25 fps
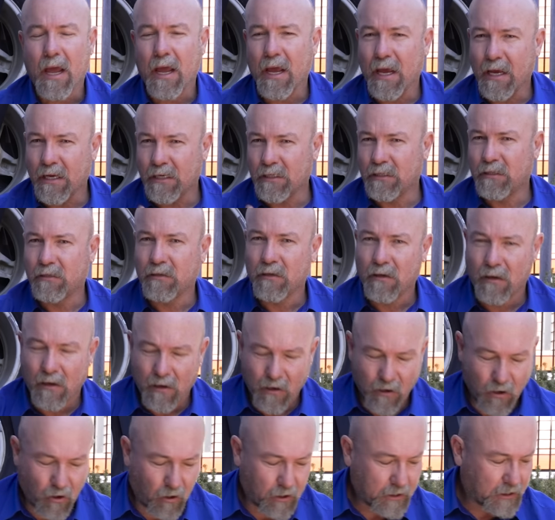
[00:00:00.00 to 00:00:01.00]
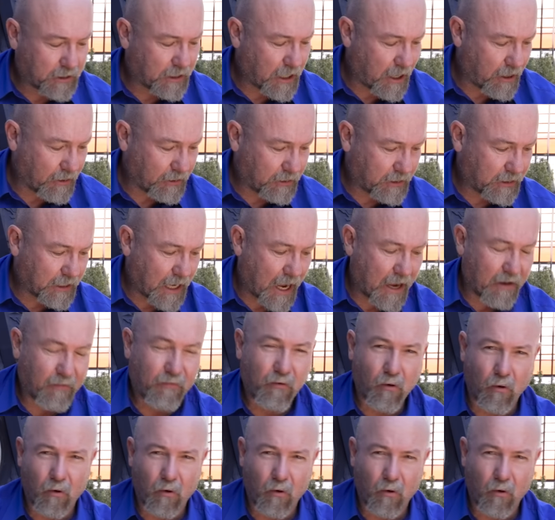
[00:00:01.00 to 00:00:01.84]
is not so safe.